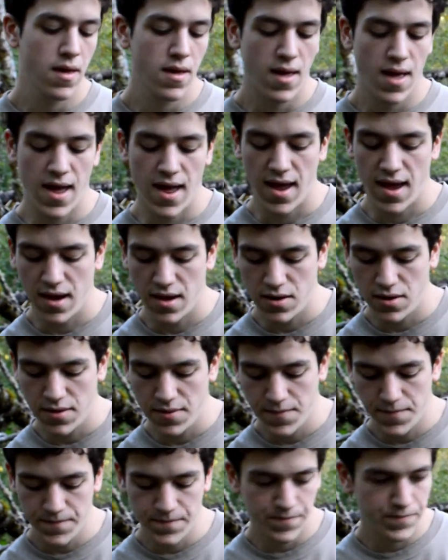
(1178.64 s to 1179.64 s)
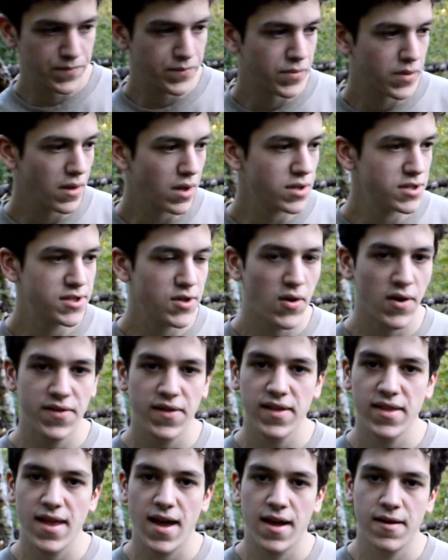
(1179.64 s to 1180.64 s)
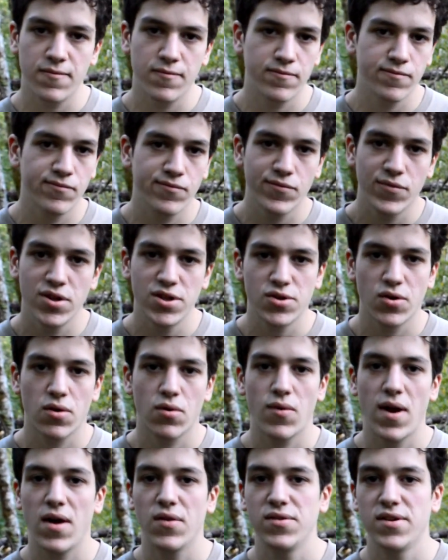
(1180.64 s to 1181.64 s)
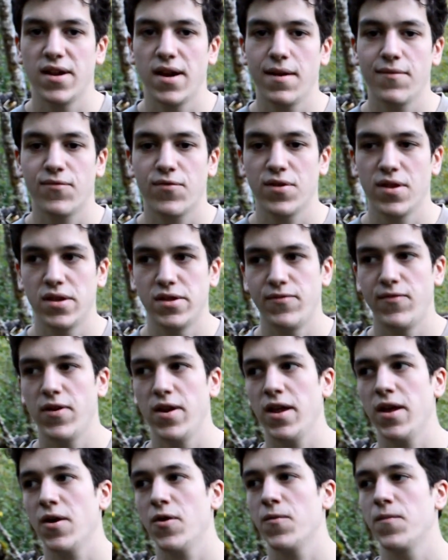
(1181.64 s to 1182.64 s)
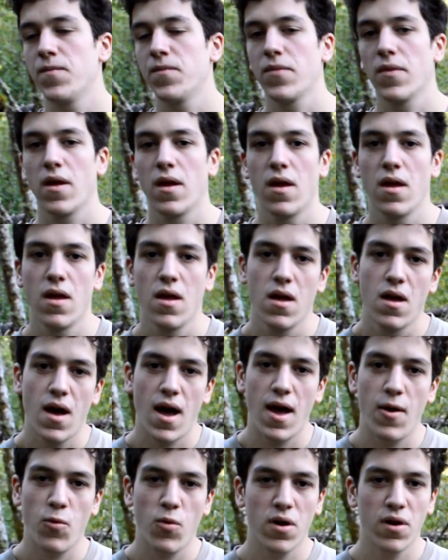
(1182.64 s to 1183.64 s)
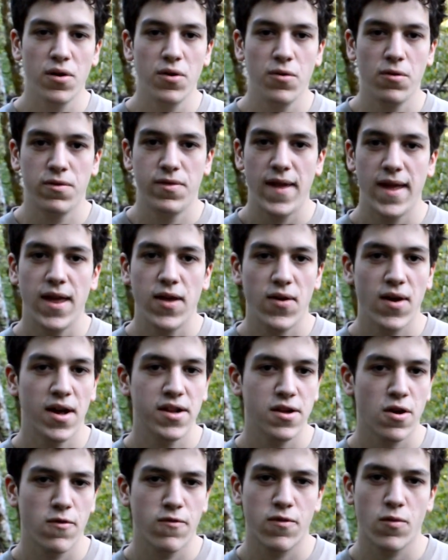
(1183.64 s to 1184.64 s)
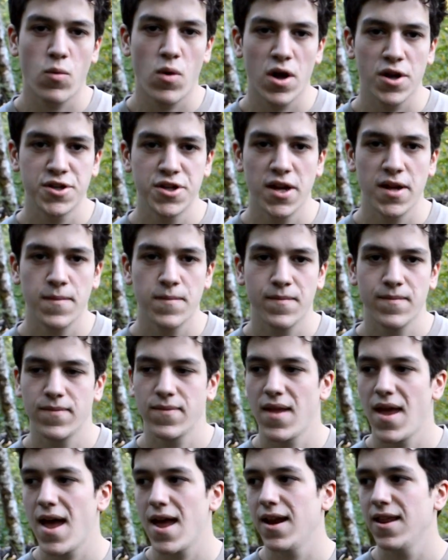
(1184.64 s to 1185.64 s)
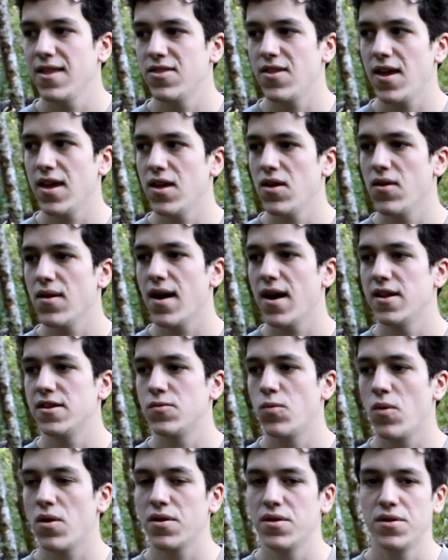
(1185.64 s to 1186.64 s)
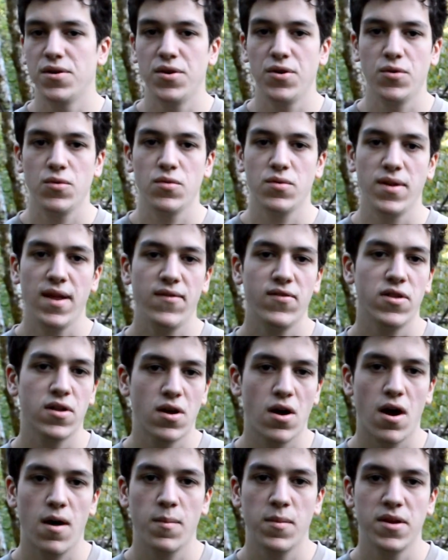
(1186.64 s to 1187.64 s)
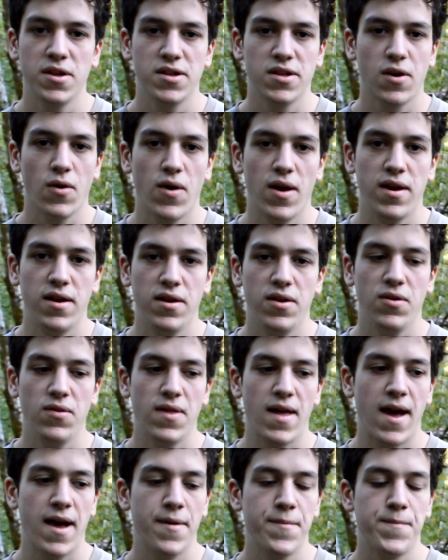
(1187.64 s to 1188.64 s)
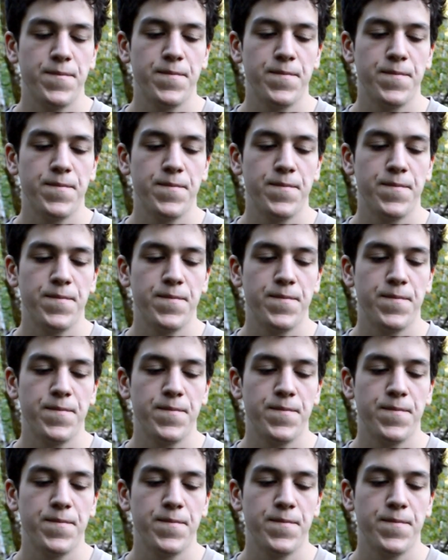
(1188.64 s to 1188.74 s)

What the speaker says: And so I think that sort of rounds it up for this video. I want to thank you guys all for watching. Anything you guys want to leave in the comments, go ahead and do that.